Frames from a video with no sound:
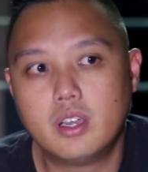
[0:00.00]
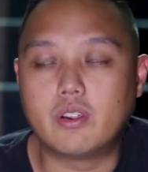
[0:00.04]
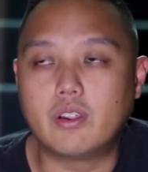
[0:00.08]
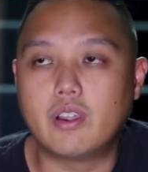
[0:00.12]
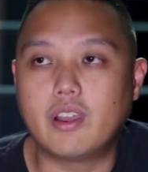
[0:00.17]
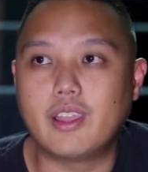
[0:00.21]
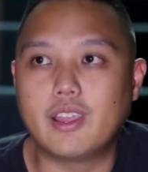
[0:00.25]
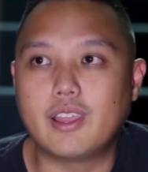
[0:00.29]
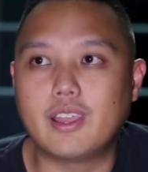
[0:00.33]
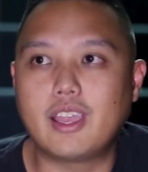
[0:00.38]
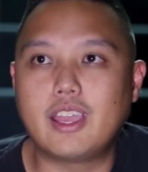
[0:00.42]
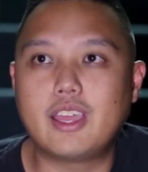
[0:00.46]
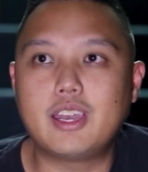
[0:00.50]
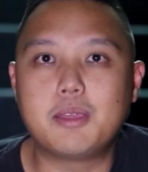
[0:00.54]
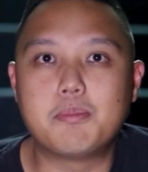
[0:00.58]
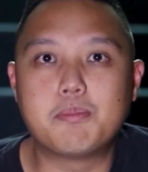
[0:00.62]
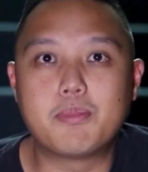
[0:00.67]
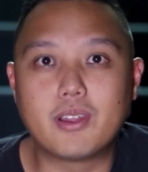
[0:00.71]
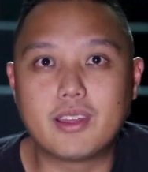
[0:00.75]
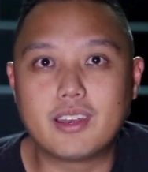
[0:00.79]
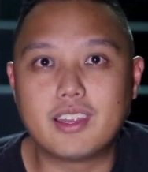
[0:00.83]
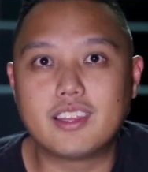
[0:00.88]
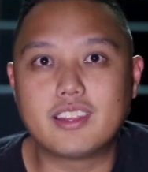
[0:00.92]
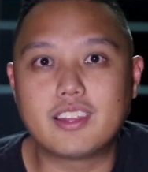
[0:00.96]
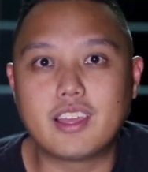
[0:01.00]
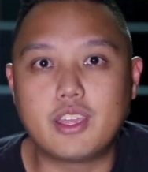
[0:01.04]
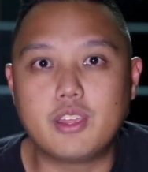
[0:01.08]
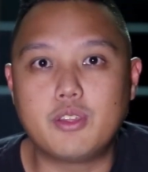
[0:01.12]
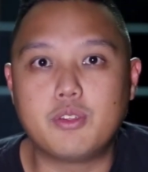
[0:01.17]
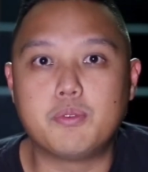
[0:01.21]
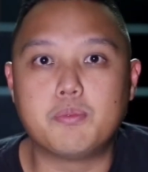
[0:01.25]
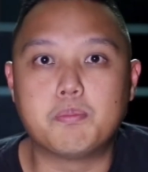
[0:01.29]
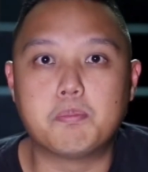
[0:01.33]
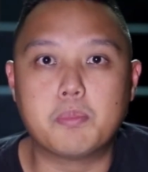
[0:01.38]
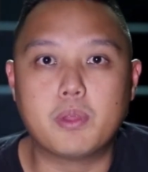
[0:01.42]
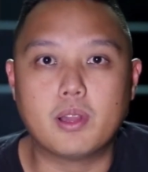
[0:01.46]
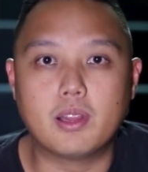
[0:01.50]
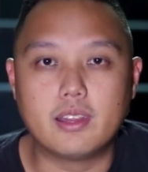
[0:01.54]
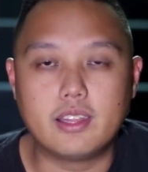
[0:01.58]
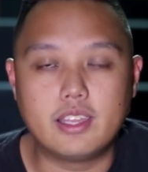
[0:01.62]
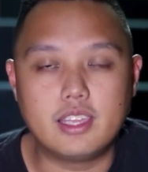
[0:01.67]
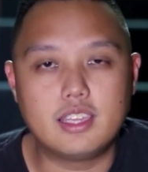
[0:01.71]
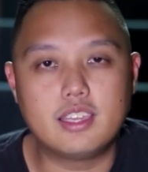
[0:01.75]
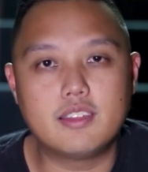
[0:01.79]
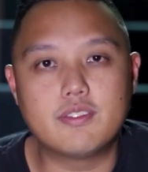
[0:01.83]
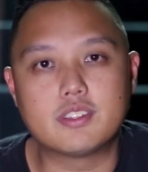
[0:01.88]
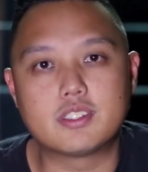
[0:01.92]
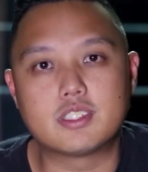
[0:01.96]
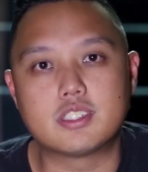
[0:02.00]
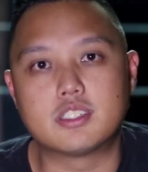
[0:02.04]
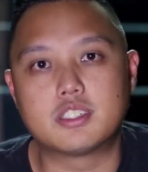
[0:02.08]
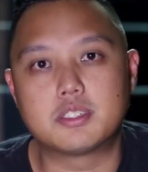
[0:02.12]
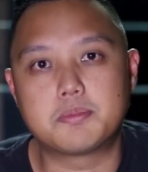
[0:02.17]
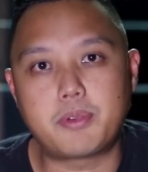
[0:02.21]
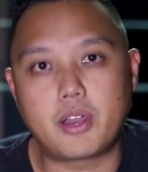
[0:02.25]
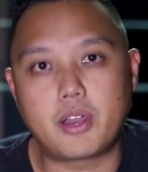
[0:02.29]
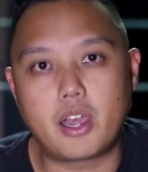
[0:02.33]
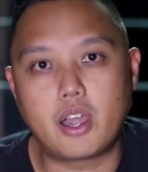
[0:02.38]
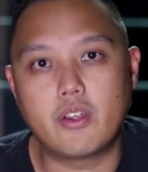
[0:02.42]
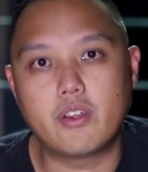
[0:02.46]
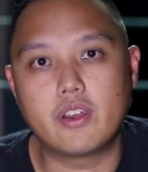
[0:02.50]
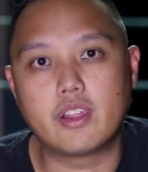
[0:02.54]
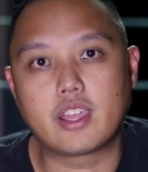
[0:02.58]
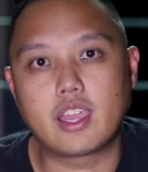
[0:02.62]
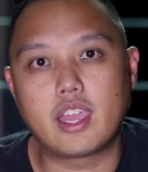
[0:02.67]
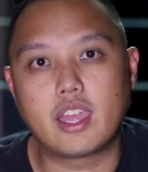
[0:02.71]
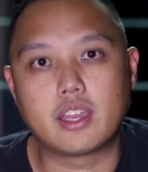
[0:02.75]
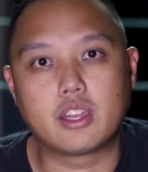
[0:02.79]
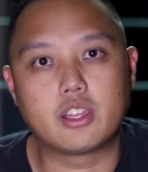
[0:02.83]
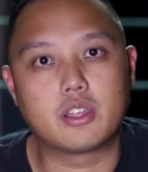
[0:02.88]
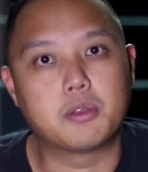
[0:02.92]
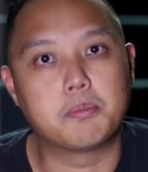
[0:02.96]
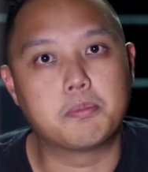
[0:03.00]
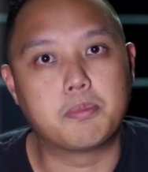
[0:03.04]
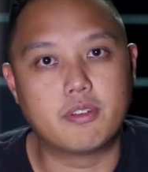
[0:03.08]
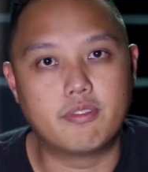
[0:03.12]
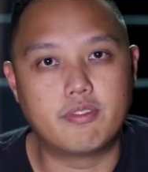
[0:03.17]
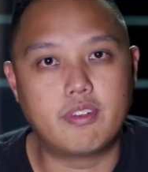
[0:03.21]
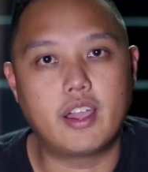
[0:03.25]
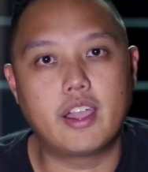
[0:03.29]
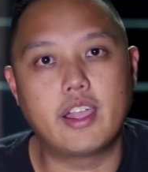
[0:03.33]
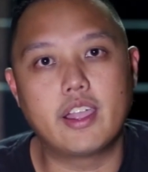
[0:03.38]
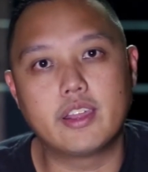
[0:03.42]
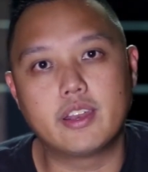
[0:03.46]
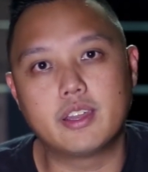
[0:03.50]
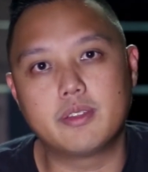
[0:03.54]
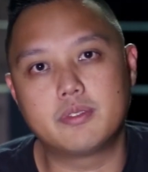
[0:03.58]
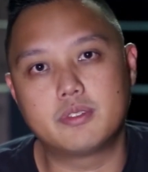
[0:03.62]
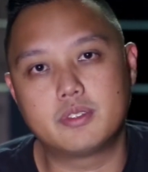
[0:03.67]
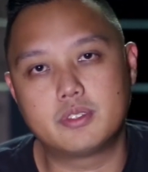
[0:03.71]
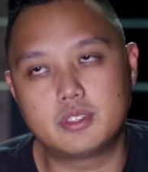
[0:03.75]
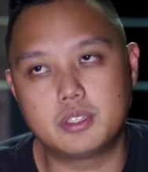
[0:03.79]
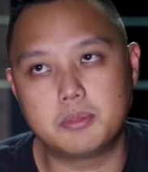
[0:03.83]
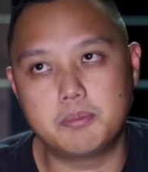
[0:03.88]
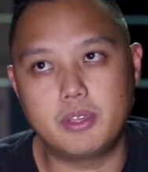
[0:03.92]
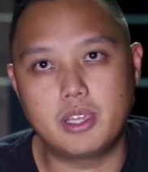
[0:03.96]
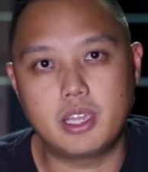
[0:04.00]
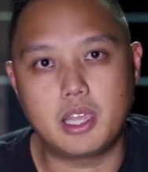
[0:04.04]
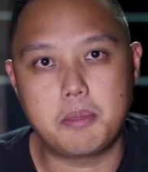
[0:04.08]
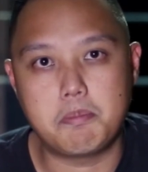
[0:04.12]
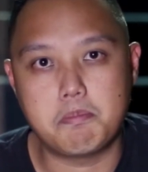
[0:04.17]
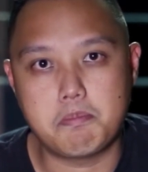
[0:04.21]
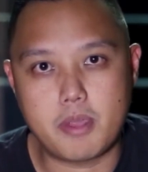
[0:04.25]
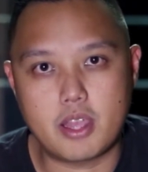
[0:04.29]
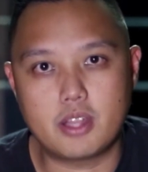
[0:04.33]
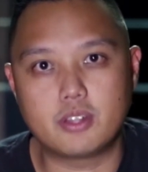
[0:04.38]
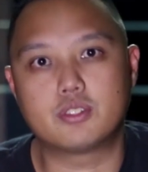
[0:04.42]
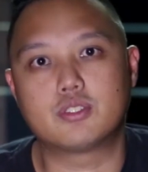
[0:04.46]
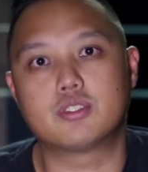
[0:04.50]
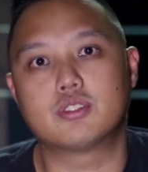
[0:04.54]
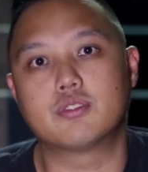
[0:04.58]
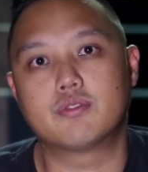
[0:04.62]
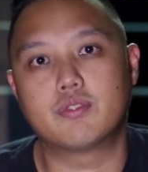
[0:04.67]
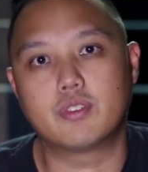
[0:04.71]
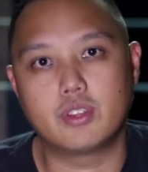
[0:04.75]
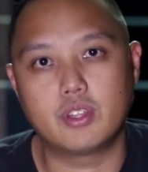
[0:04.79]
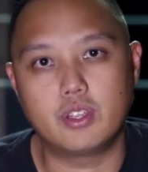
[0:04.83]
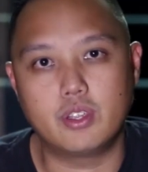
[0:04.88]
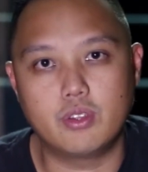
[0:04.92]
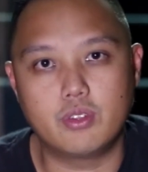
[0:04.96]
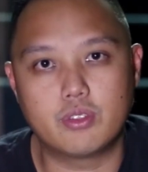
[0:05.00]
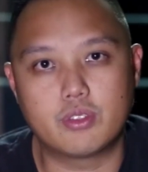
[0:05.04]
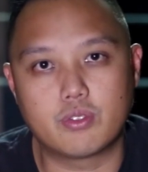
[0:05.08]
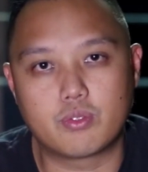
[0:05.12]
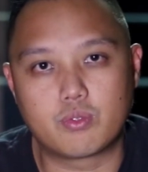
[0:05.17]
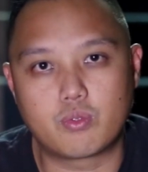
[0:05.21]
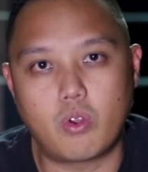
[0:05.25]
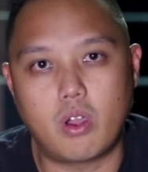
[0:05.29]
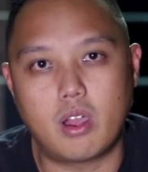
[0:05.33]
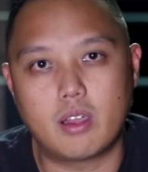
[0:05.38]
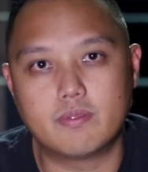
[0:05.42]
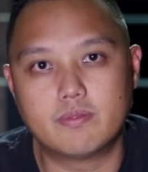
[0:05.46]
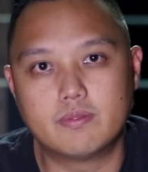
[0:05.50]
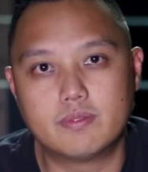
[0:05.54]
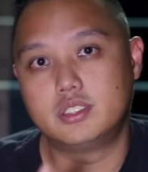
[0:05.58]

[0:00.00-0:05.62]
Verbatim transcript: or anybody that you believe is inspiring and can provide to be a mentor for the youth of well.